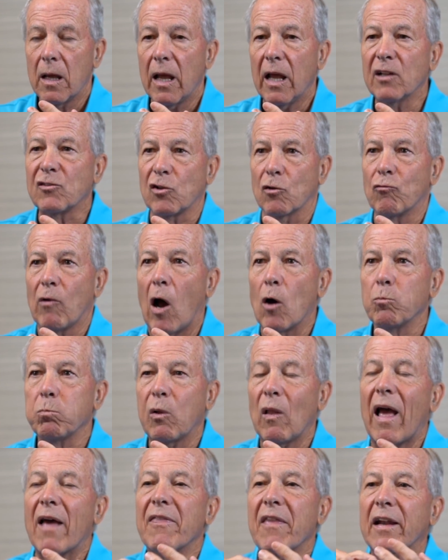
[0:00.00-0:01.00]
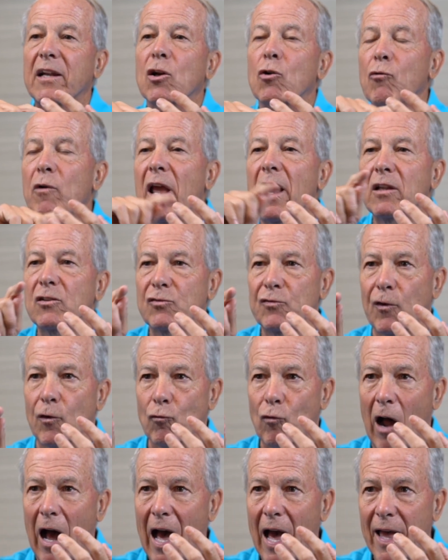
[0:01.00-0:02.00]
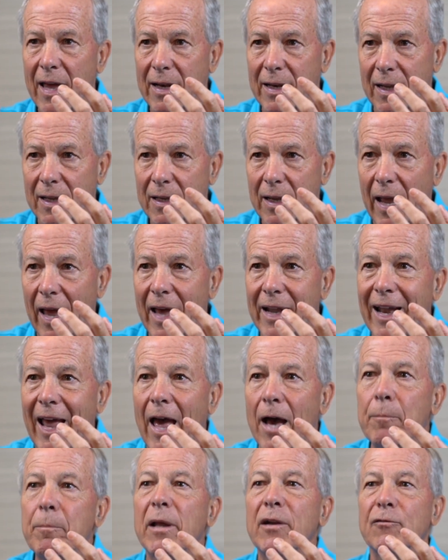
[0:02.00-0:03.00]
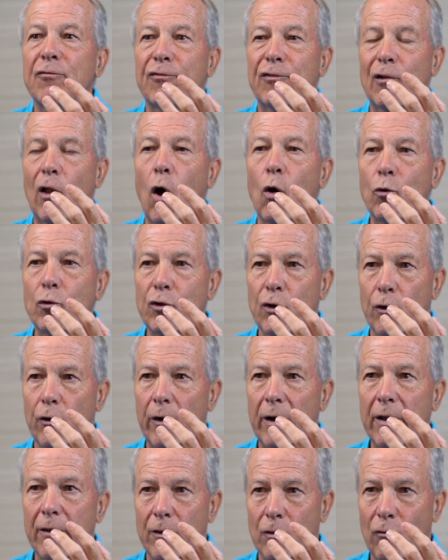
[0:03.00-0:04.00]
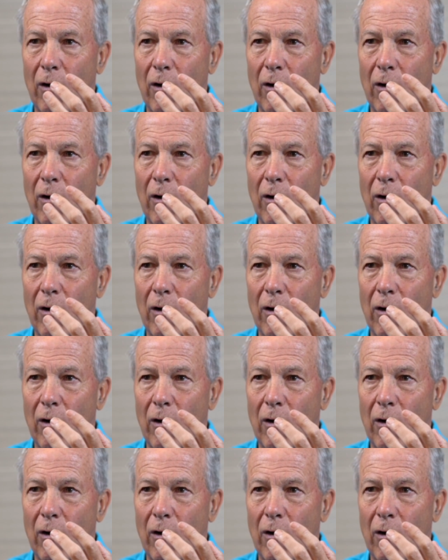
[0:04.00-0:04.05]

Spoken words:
It's a route plan that creates variety and ebb and flow during the